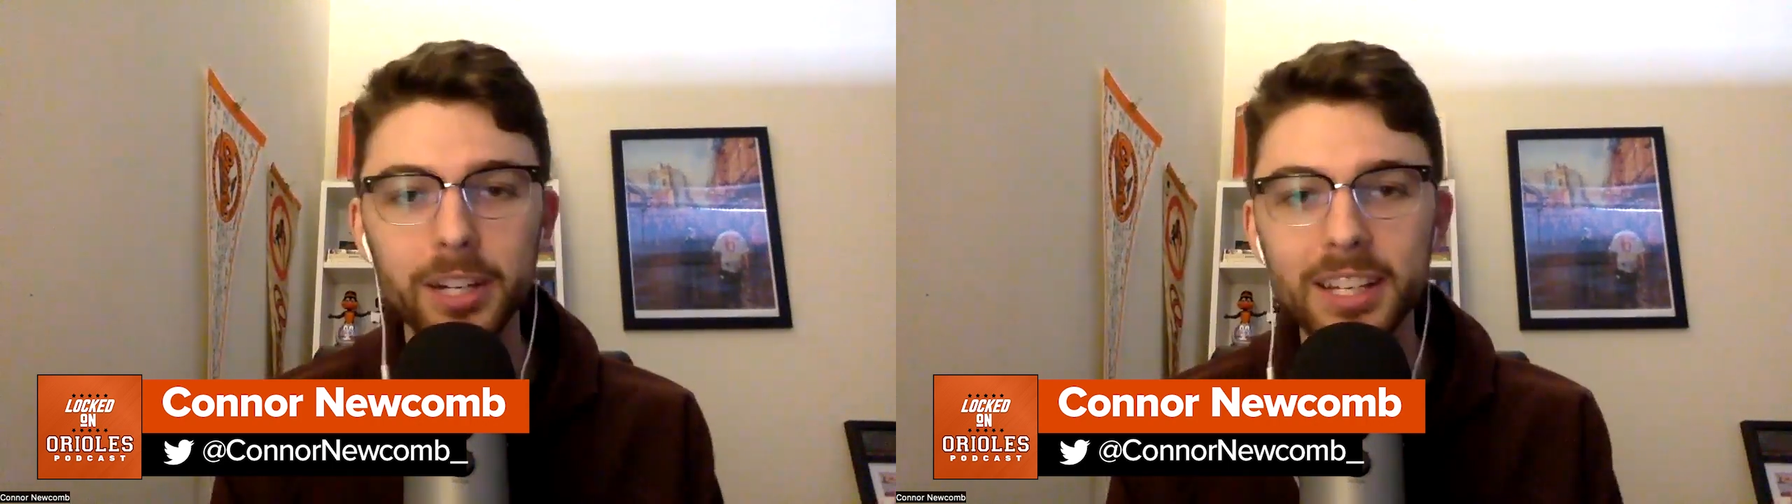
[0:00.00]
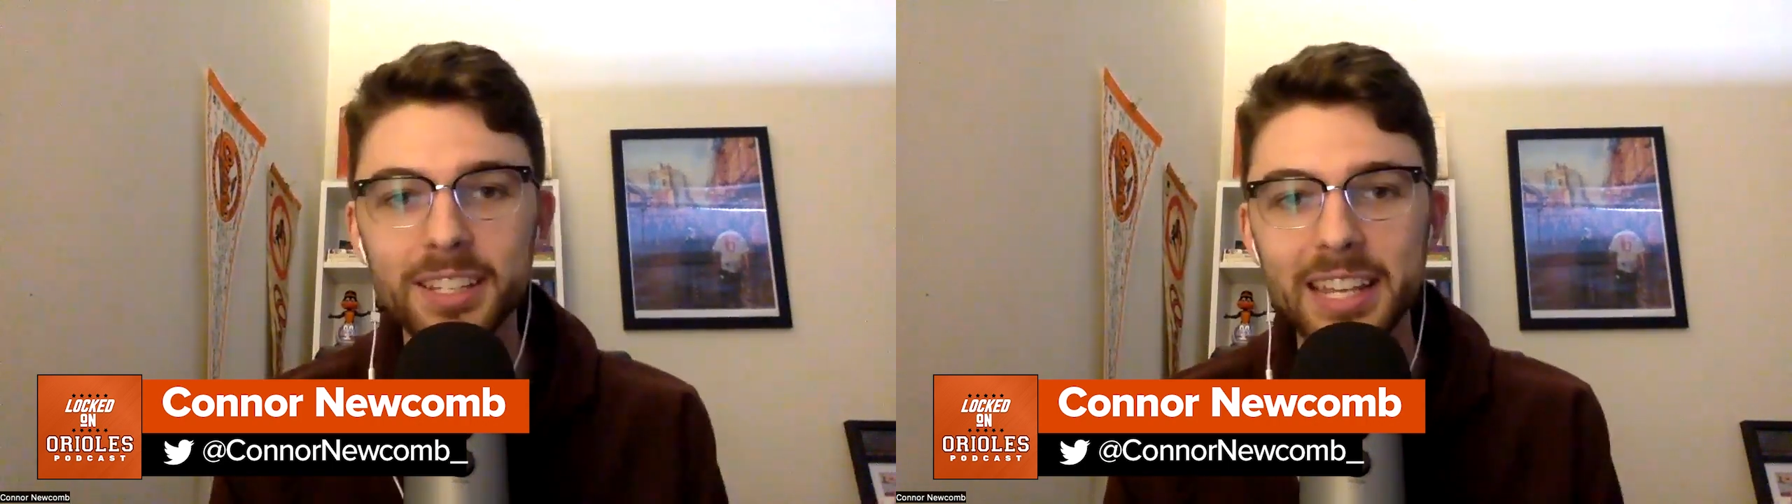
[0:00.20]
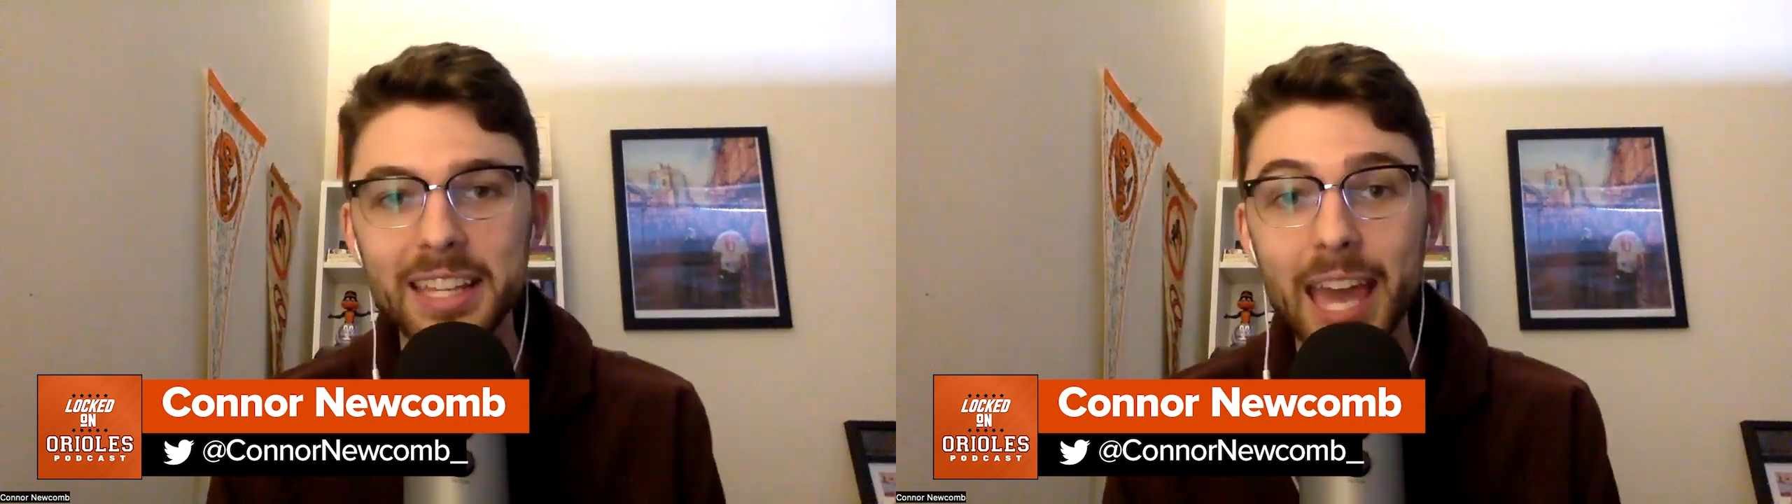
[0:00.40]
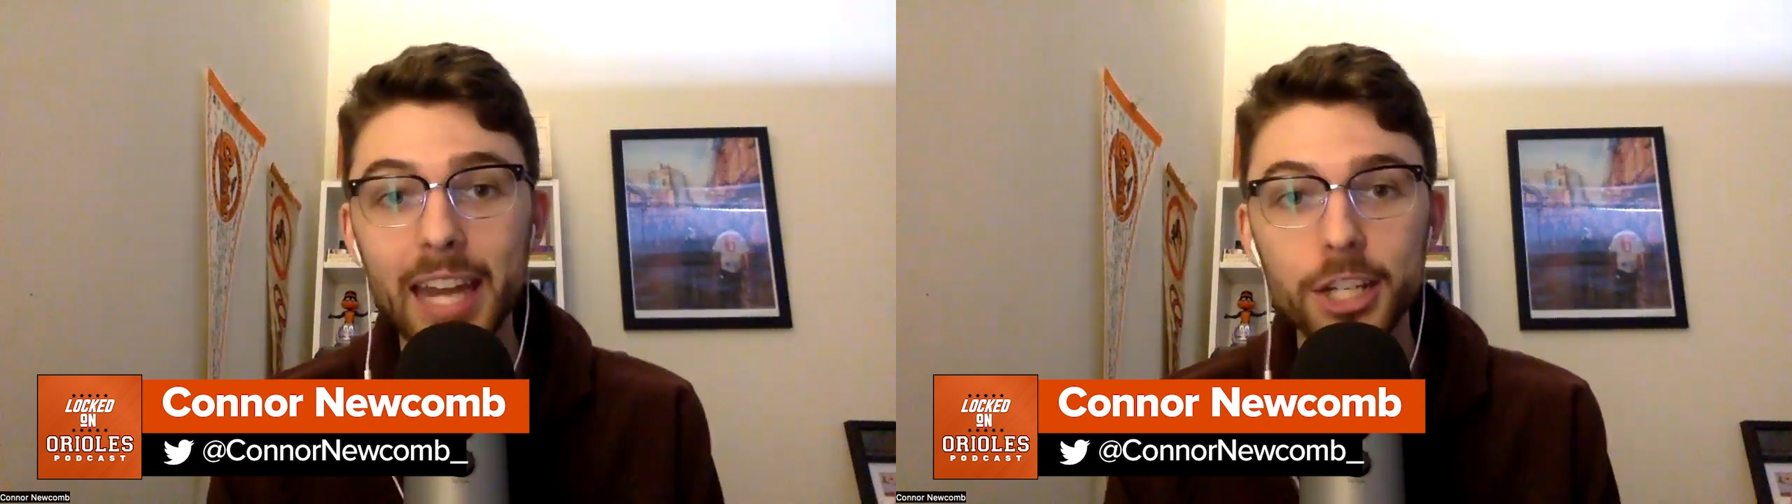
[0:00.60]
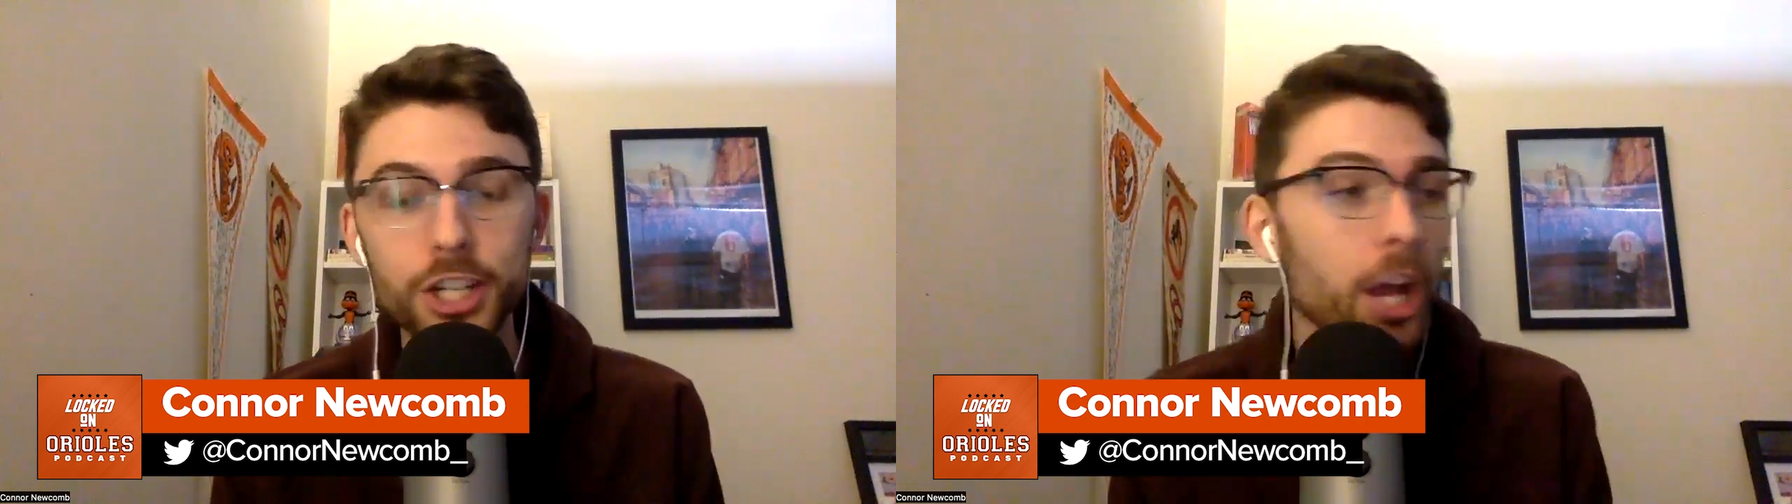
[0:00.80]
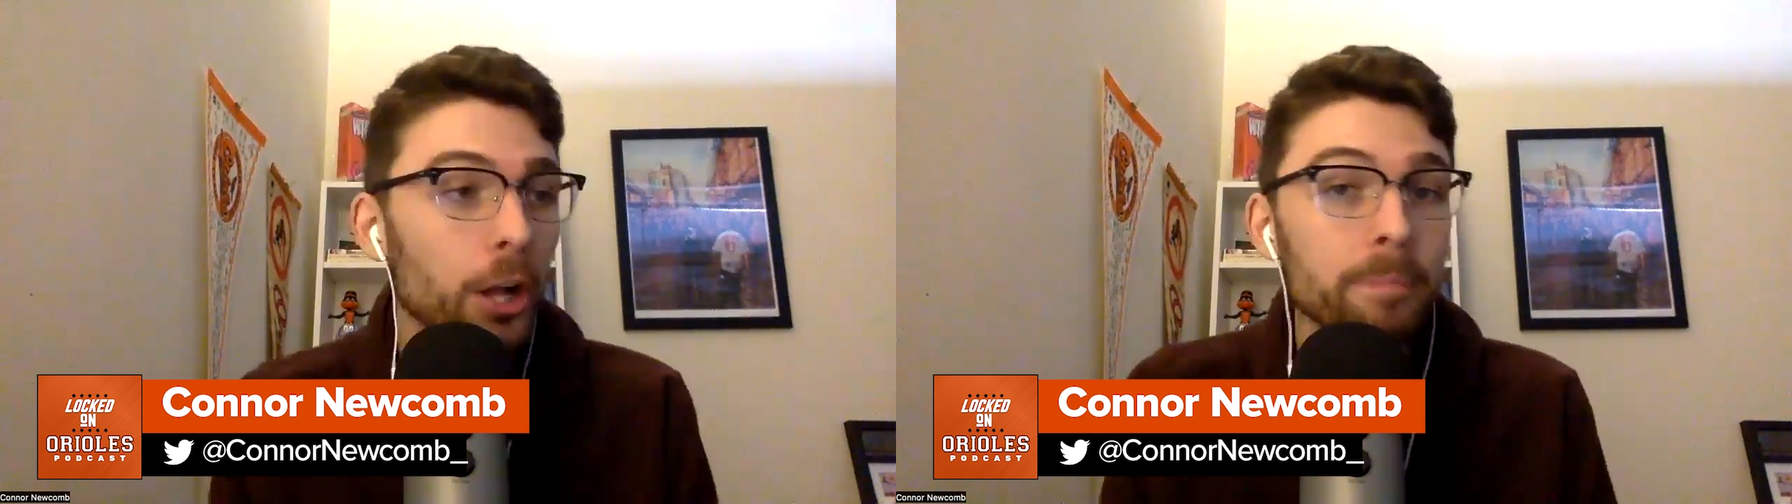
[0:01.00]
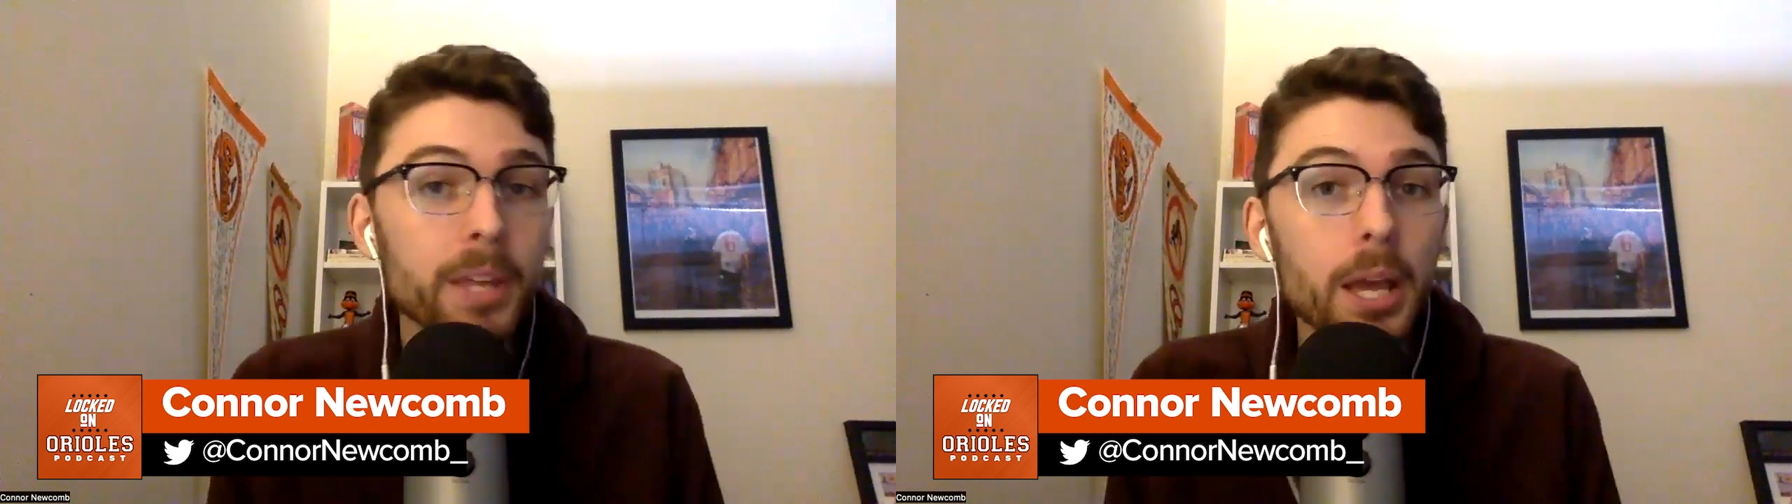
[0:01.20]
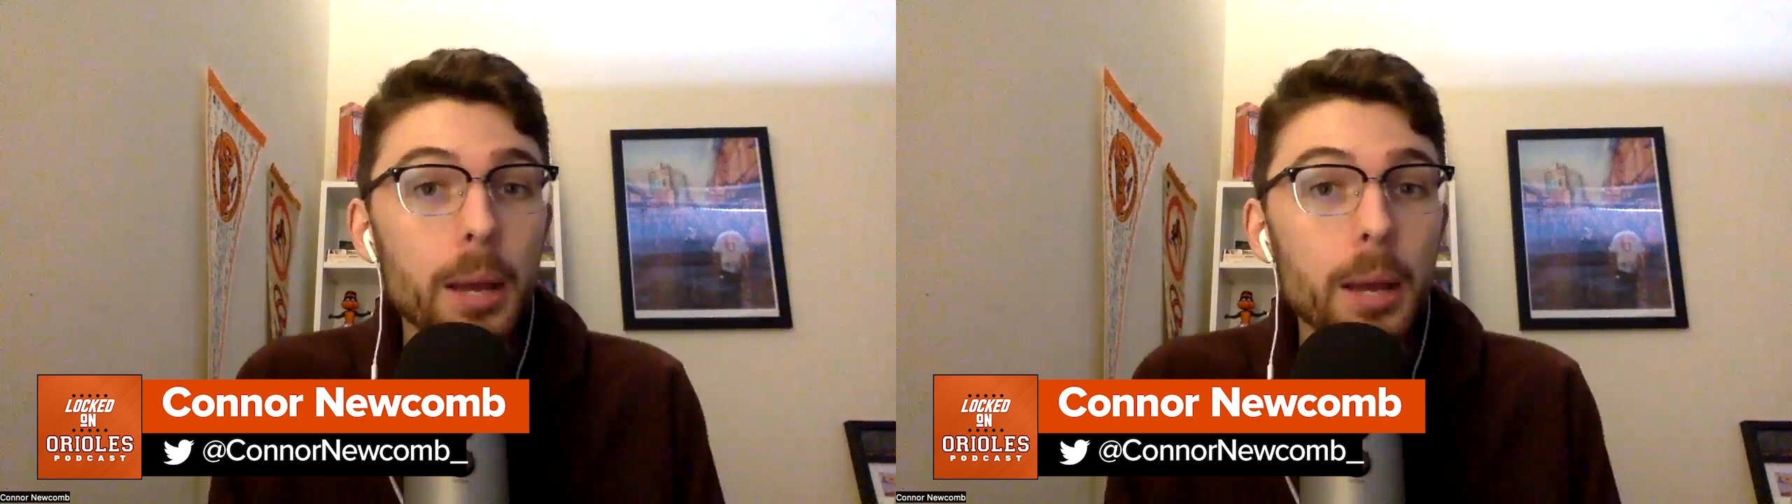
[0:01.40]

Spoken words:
is in the NHL,